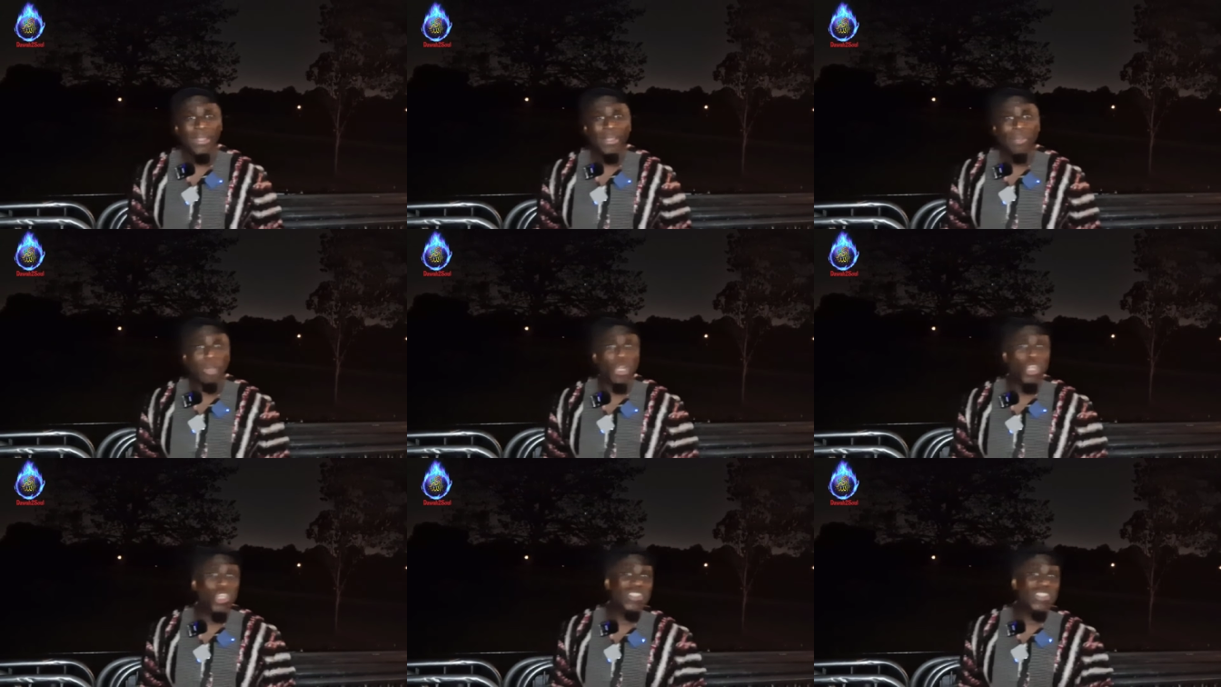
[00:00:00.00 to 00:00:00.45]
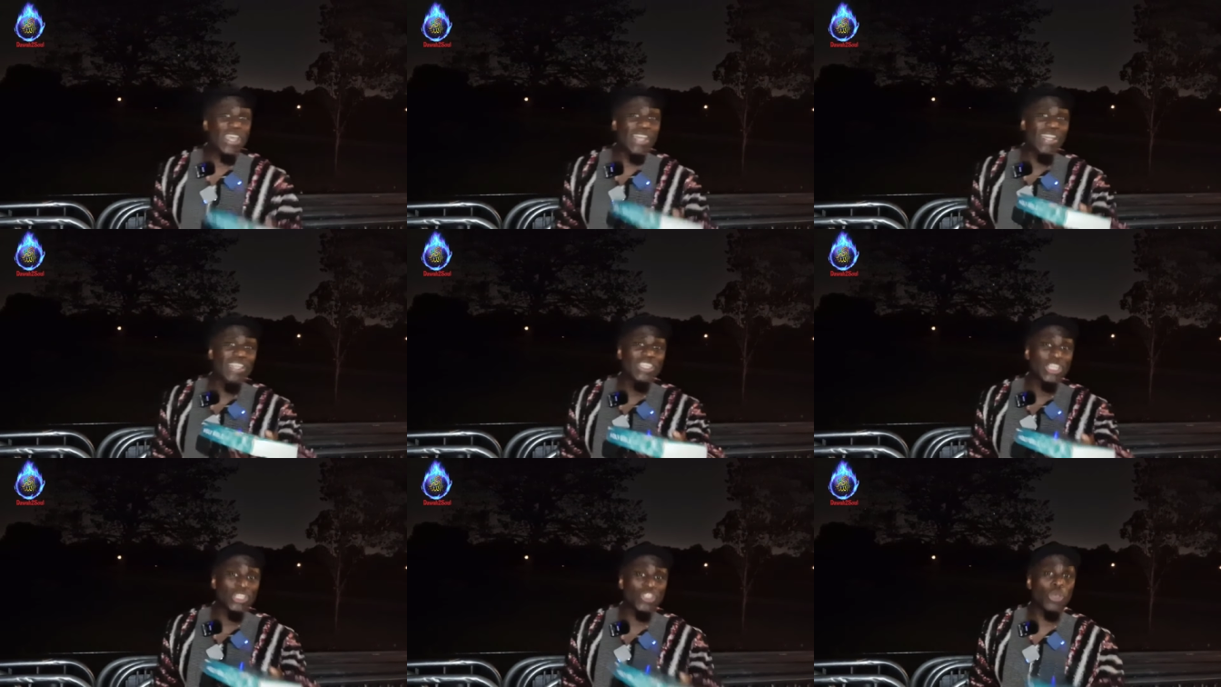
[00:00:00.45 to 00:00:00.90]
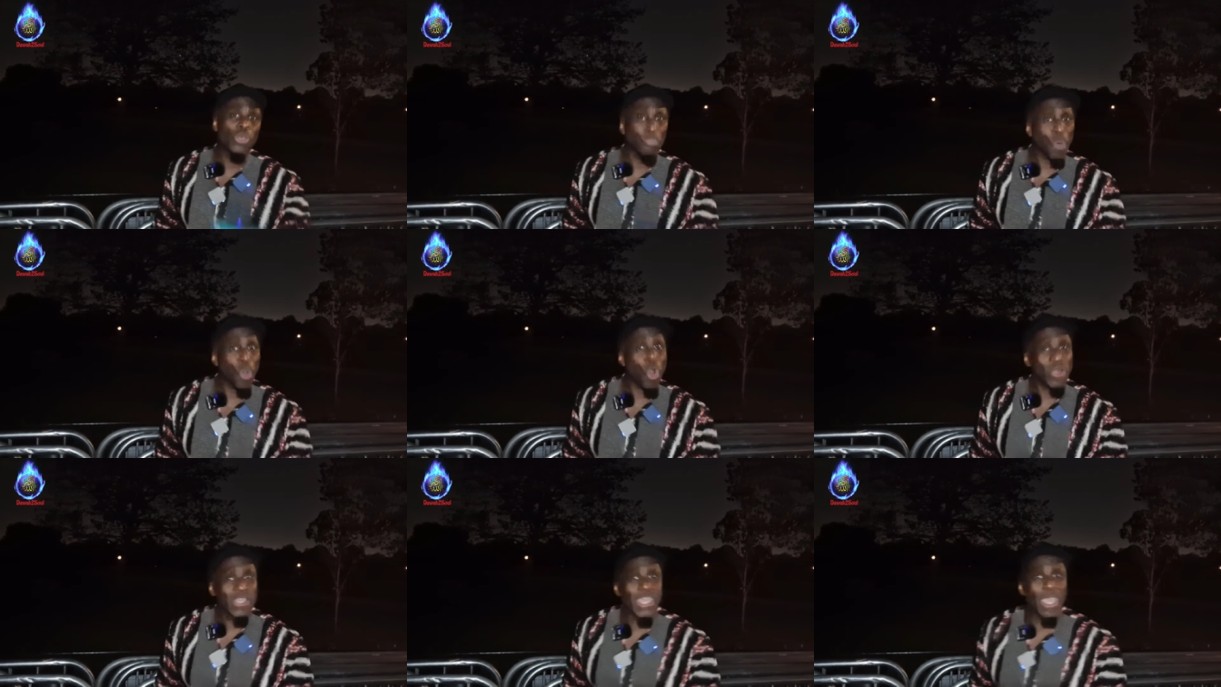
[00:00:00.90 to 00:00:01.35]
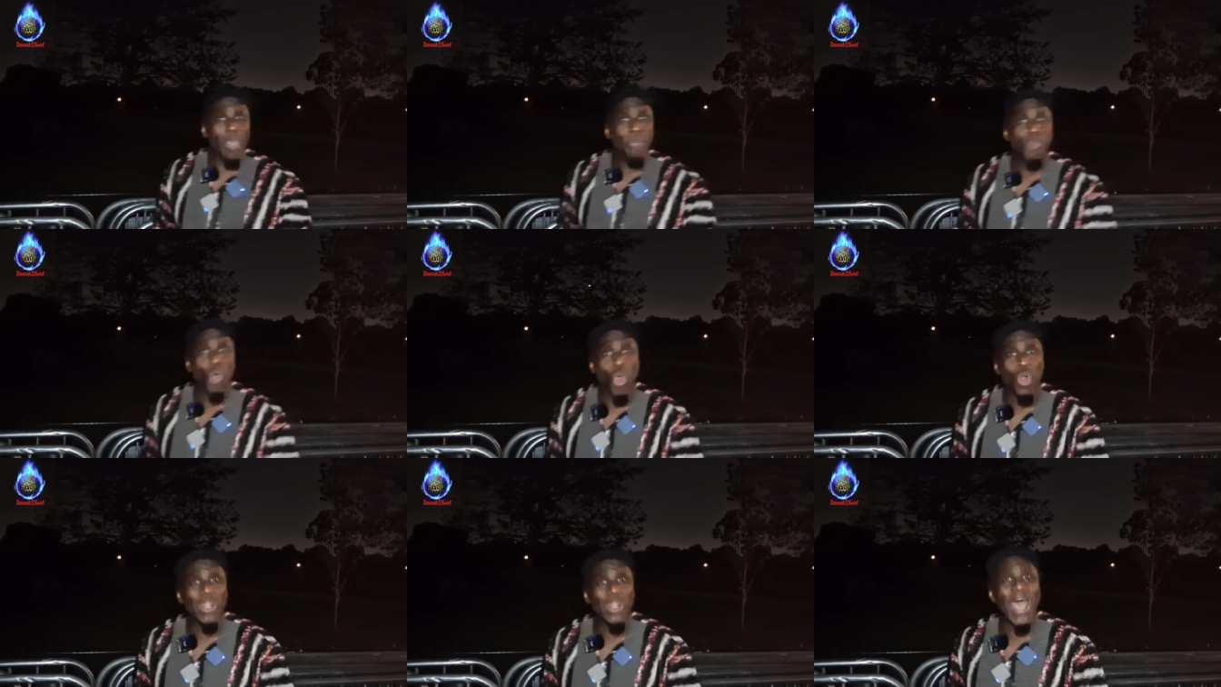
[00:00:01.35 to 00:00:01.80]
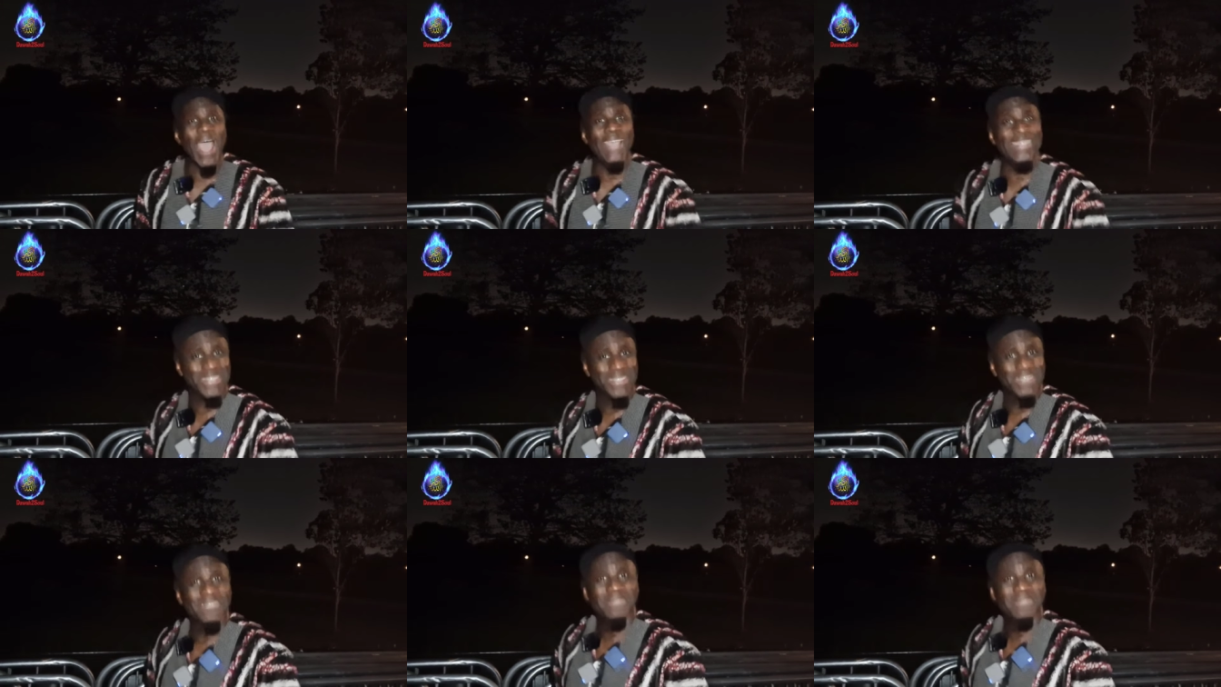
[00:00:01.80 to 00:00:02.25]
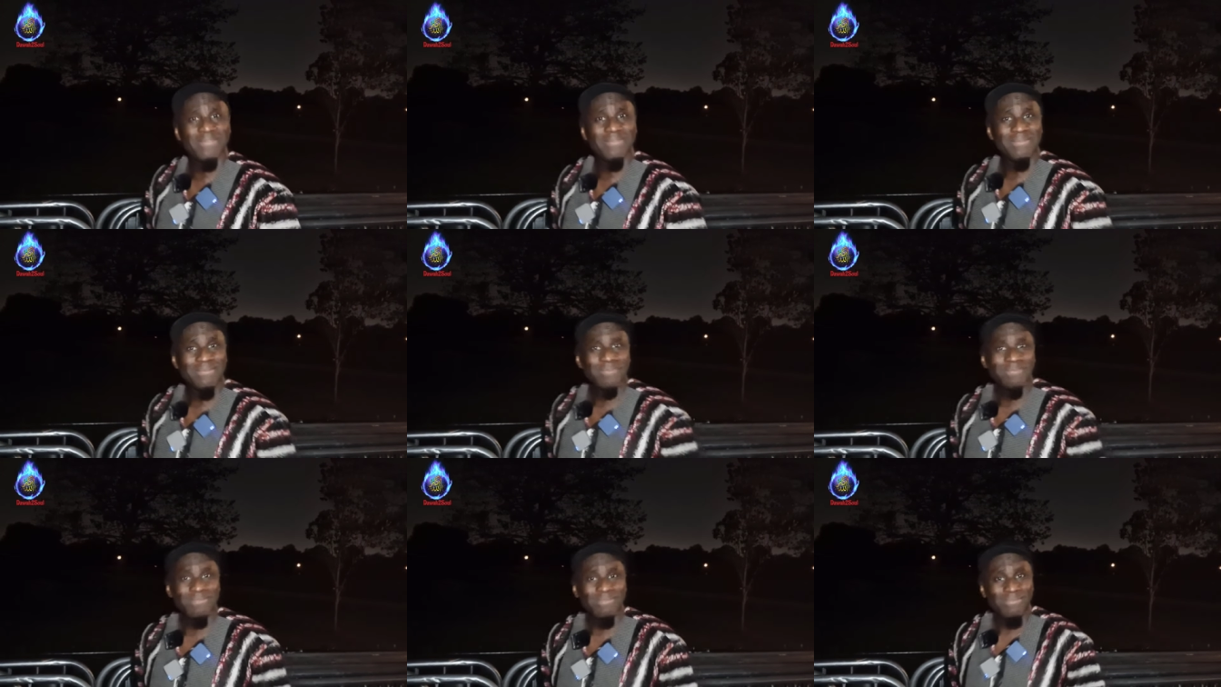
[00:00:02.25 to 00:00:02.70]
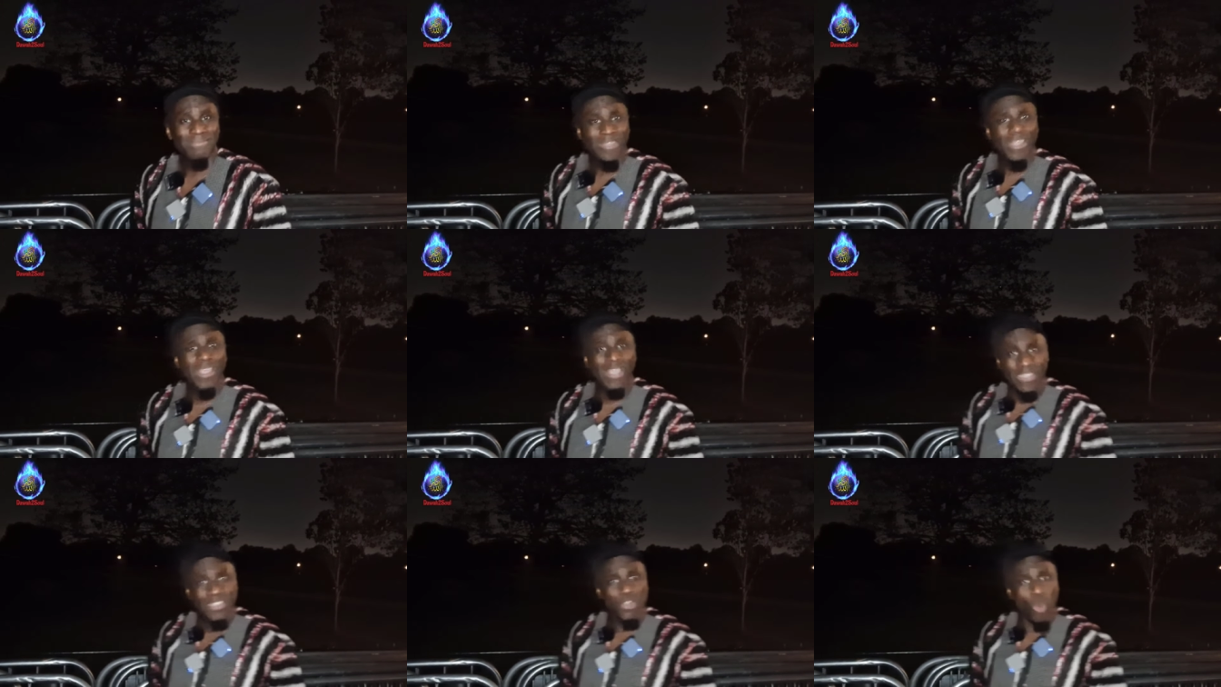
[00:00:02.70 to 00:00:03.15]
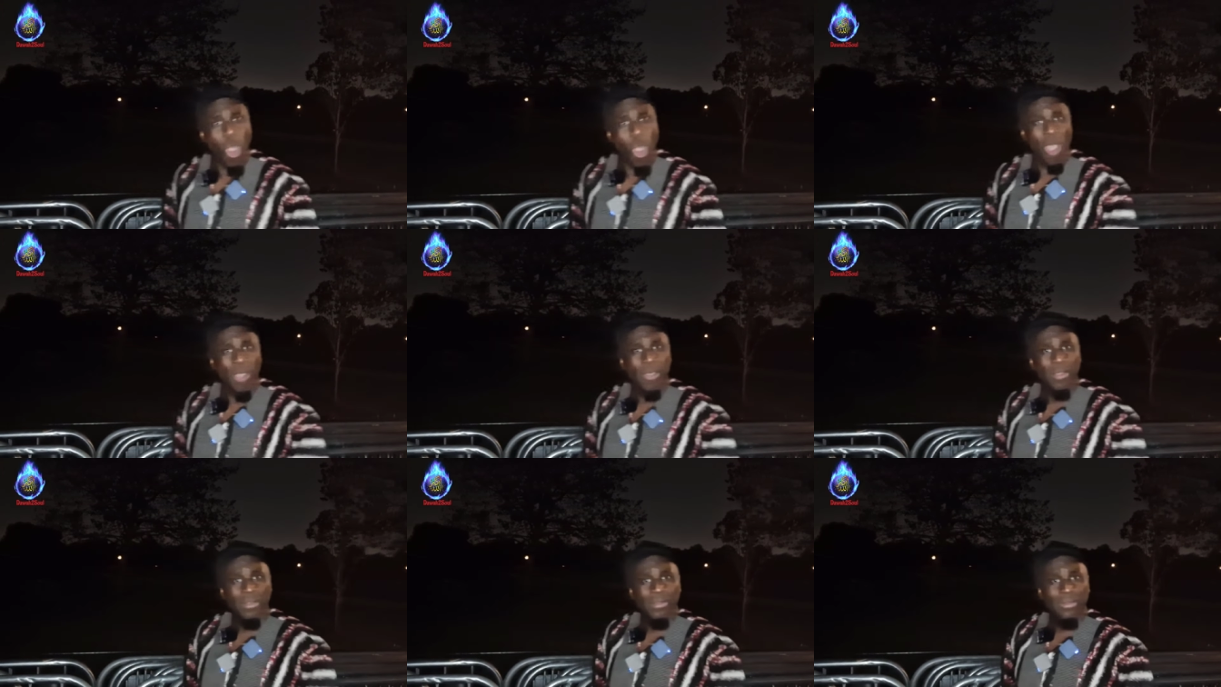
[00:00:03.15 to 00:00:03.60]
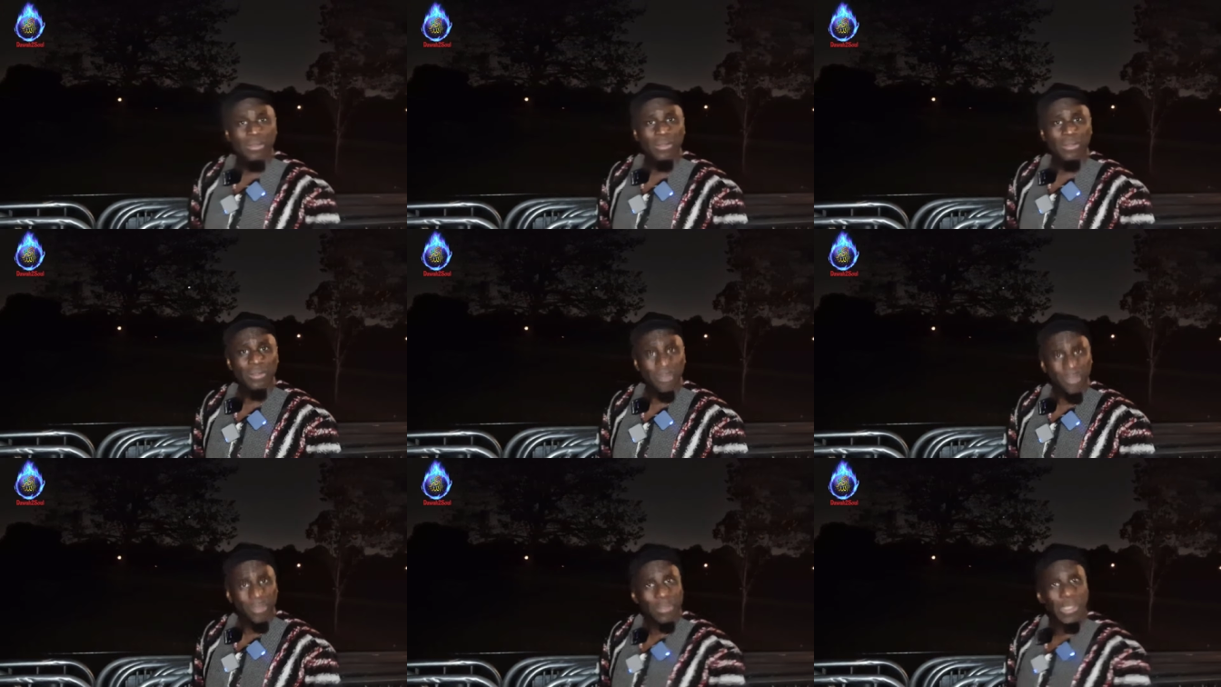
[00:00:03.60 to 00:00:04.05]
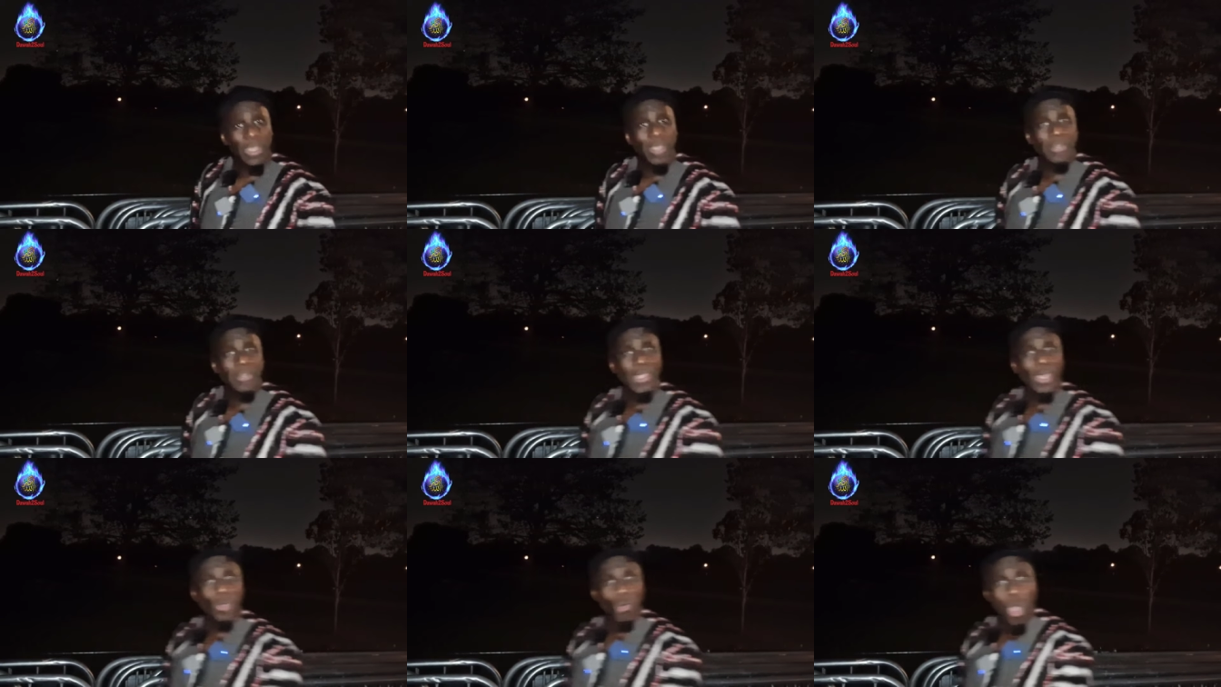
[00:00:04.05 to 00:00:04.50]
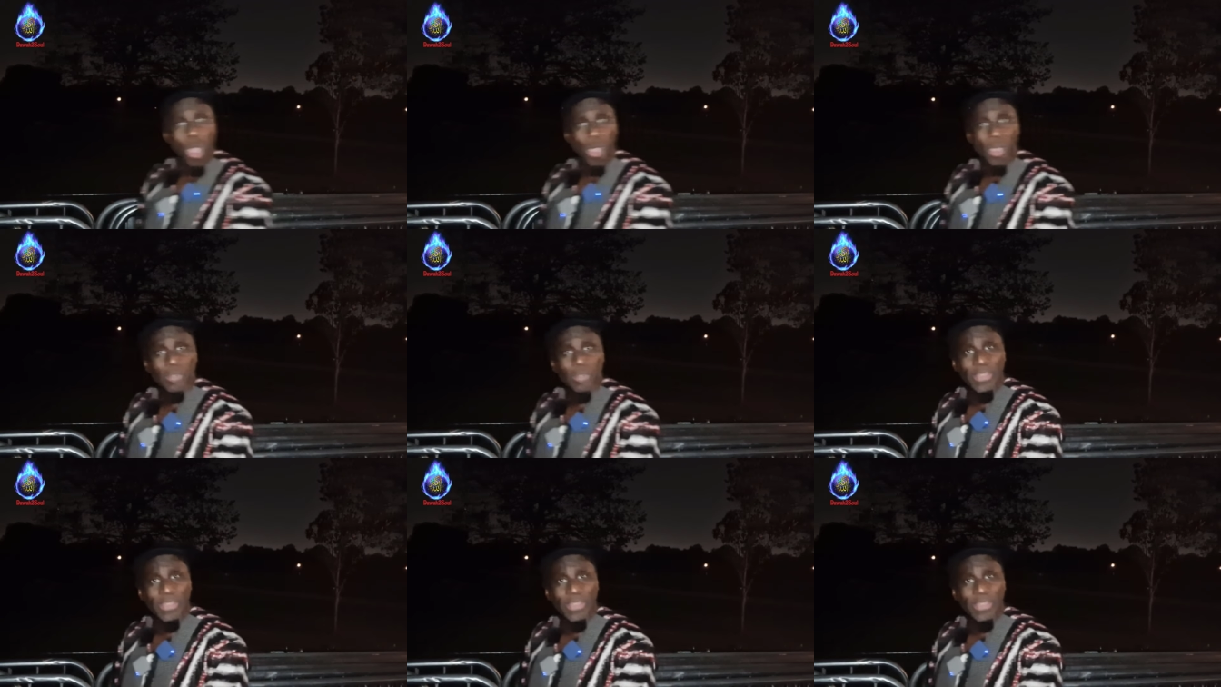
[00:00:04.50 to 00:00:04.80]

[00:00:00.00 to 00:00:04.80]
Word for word: But instead of Jesus, Paul came, Paul lied. He's the what? The, the, what?